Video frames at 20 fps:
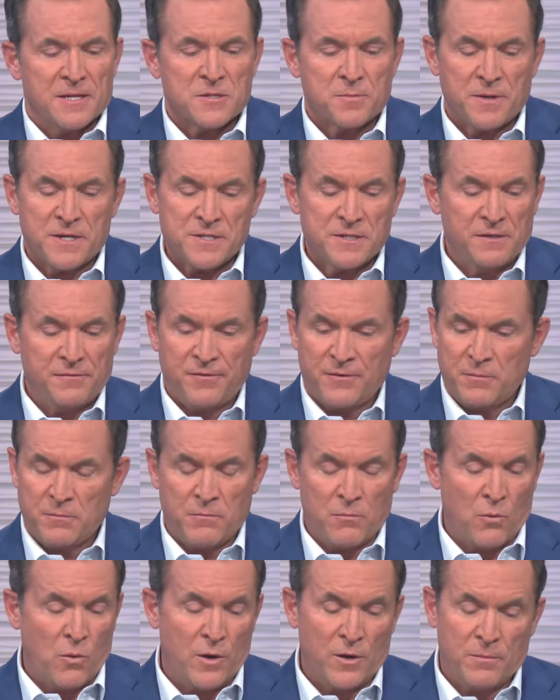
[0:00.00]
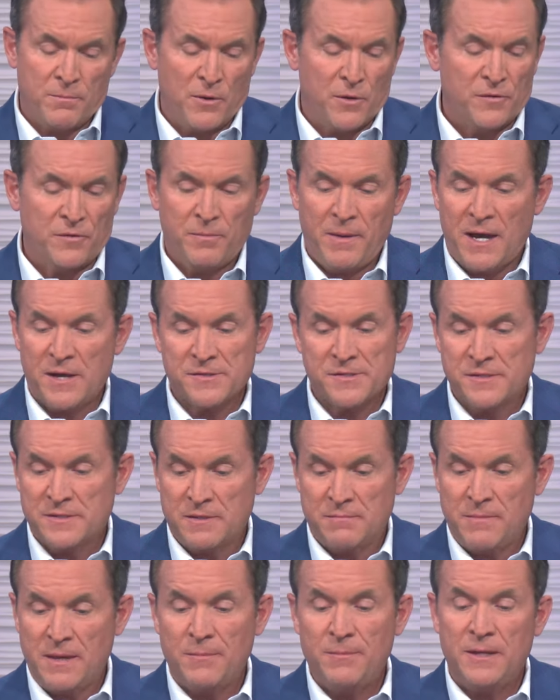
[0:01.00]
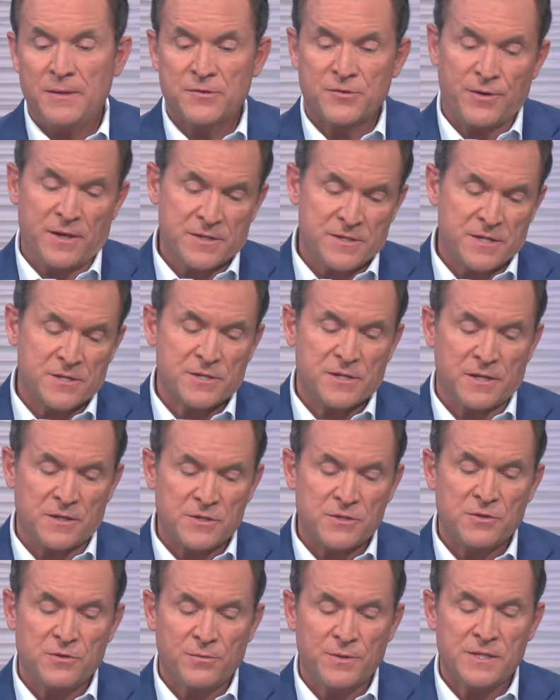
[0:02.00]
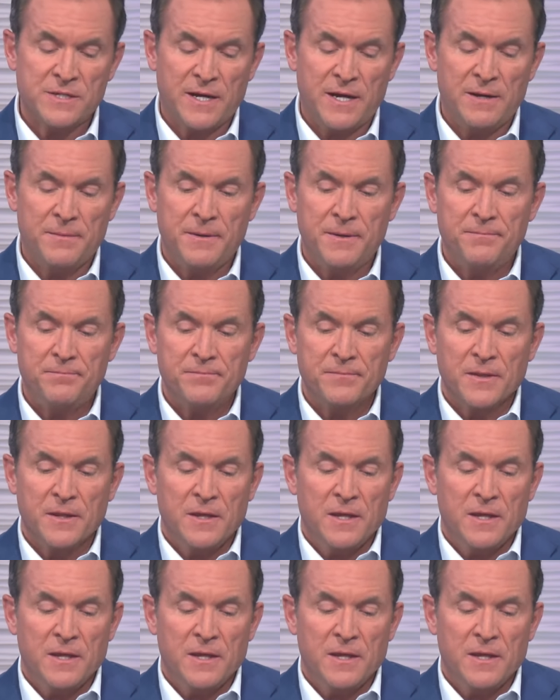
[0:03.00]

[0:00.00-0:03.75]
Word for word: especially for one or both spouses that may be transitioning to retirement,